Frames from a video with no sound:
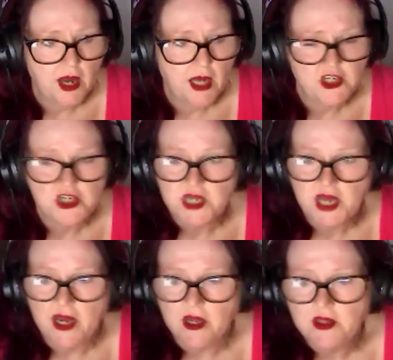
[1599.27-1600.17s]
as you
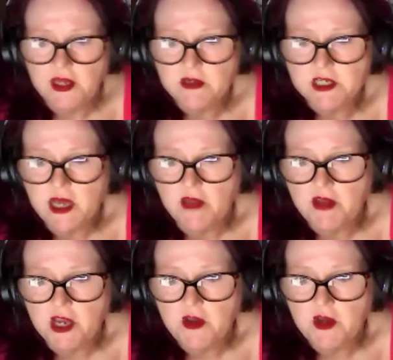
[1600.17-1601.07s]
say, there was
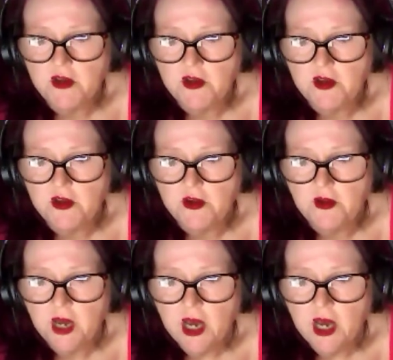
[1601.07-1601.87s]
nothing you can do.